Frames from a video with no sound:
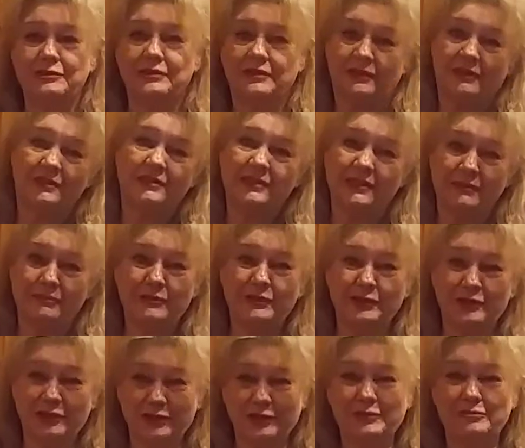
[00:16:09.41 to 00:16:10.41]
it, and it's going to
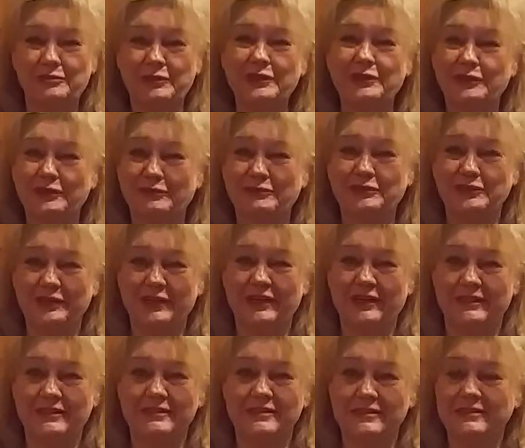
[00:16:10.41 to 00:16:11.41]
be a good meatloaf, you
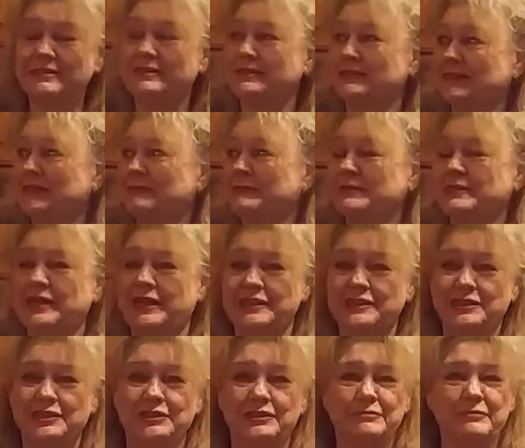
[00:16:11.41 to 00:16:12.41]
guys. It's going to
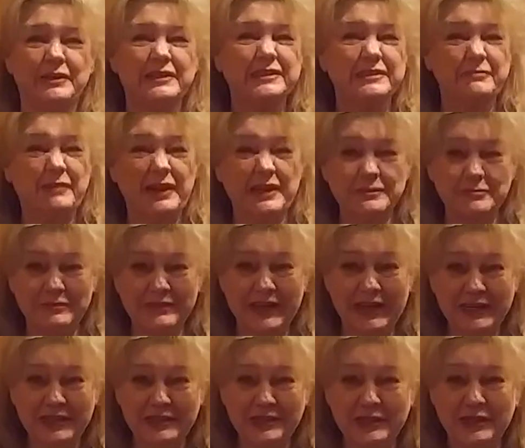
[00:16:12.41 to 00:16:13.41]
taste good. Make some mashed
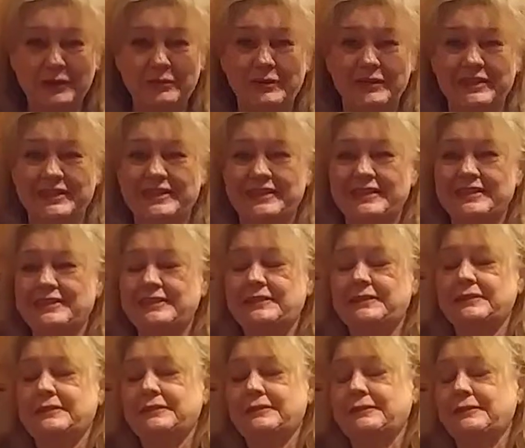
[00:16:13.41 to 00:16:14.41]
potatoes to go with it.
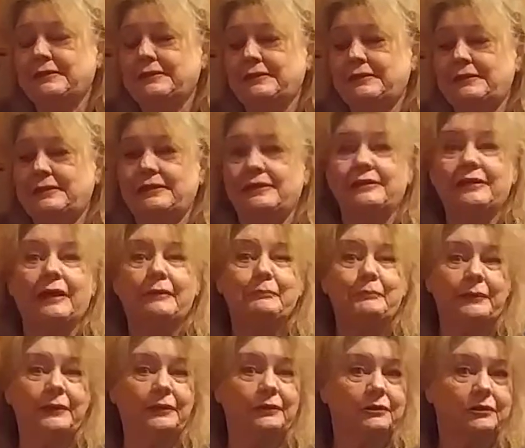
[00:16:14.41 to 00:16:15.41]

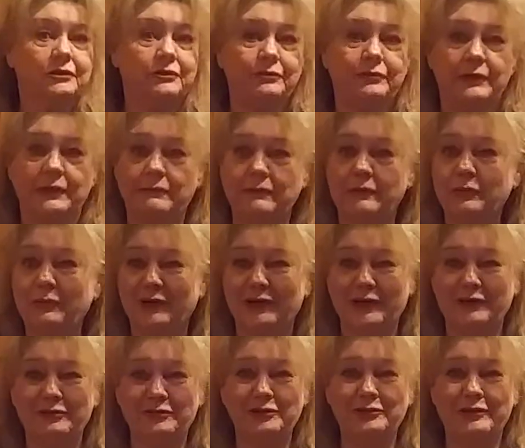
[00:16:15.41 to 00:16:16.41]
Lumpy or creamy,
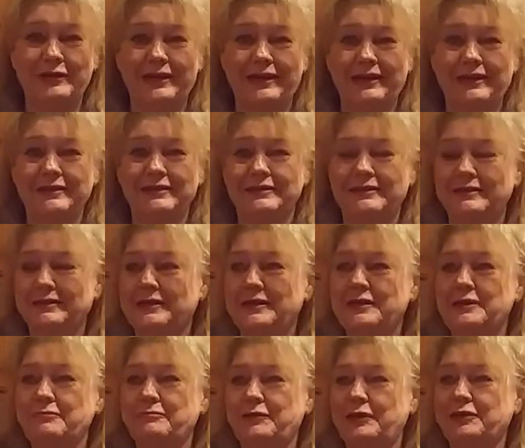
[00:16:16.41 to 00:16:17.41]
whatever you like.
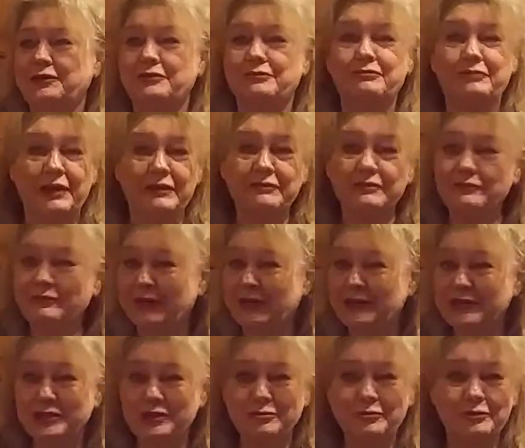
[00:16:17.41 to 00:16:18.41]
Make your favorite
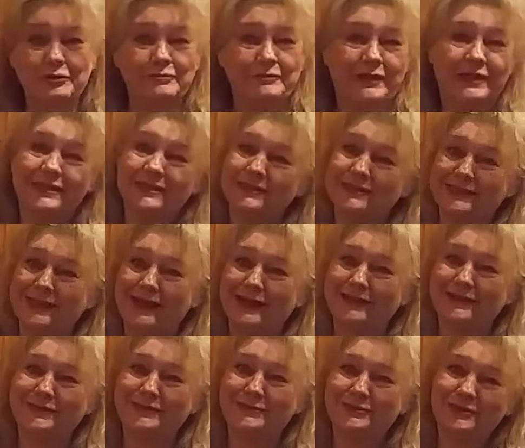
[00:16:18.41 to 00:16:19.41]
vegetable. Make a
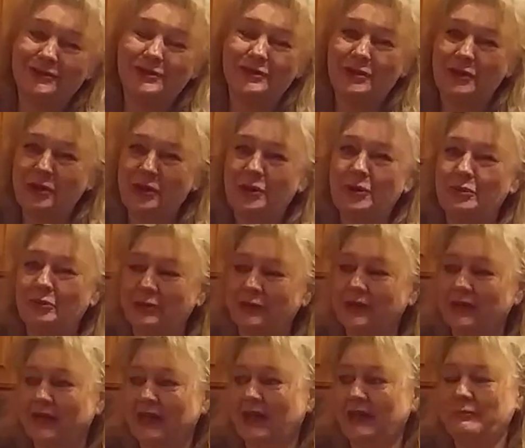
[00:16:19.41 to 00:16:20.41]
salad. We're
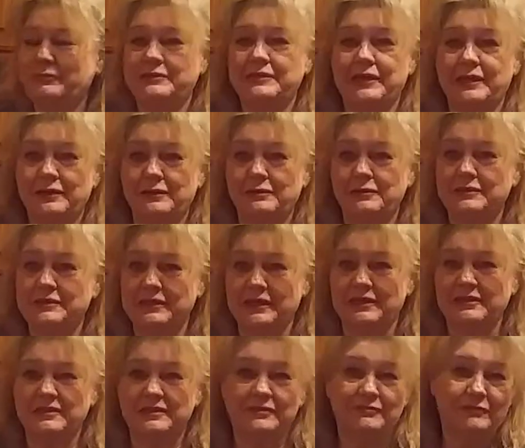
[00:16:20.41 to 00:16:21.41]
going to have potatoes
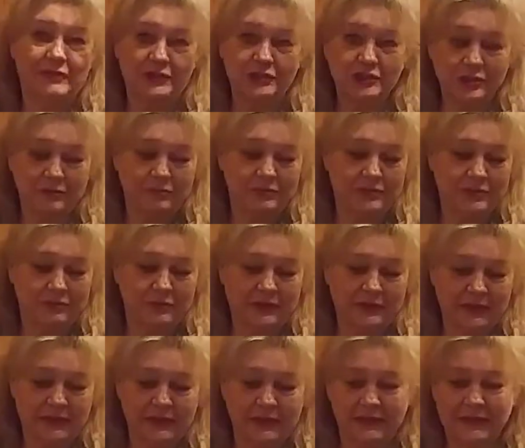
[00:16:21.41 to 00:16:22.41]
and some vegetables
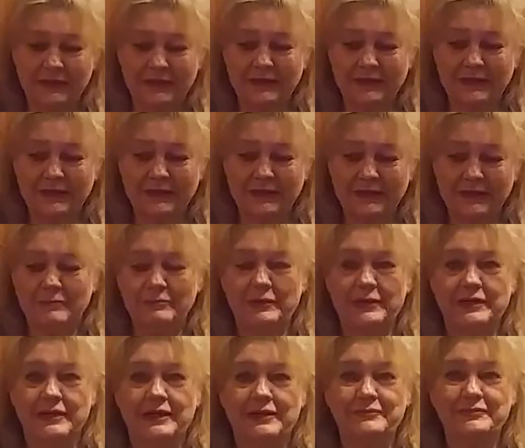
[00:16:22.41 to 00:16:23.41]
with it. But
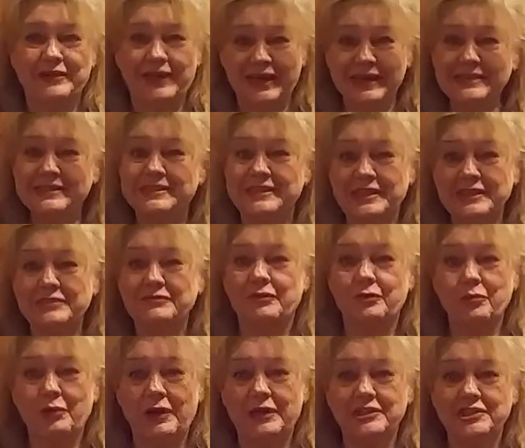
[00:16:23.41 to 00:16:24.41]
guys, thanks for
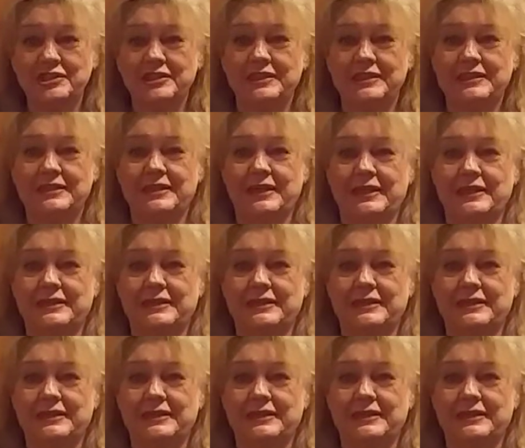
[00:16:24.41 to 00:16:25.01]
watching, and